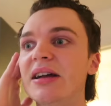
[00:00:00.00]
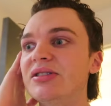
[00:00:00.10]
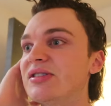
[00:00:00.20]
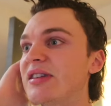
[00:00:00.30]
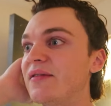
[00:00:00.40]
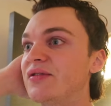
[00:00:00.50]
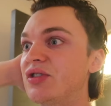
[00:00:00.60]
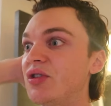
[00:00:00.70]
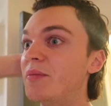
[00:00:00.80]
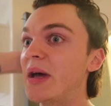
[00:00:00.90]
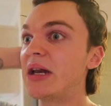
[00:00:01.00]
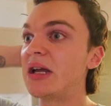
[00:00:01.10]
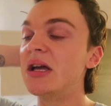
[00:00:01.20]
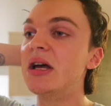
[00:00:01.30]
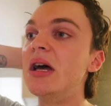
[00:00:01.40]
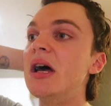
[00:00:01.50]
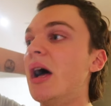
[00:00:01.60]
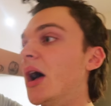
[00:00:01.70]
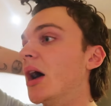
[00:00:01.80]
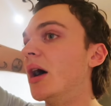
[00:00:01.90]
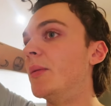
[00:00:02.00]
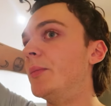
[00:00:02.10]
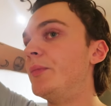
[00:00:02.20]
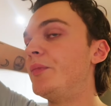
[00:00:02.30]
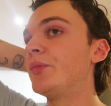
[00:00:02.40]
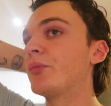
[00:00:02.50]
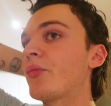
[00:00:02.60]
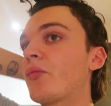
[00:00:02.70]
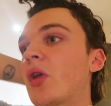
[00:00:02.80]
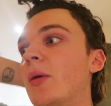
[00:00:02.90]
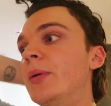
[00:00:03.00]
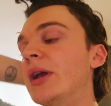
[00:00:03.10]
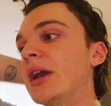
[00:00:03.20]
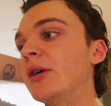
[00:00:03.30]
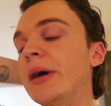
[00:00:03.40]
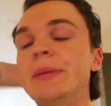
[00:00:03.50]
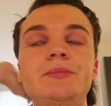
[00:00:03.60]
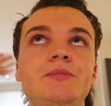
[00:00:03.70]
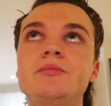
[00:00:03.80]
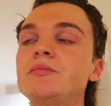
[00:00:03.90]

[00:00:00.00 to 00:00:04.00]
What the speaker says: I just have too many. But anyway,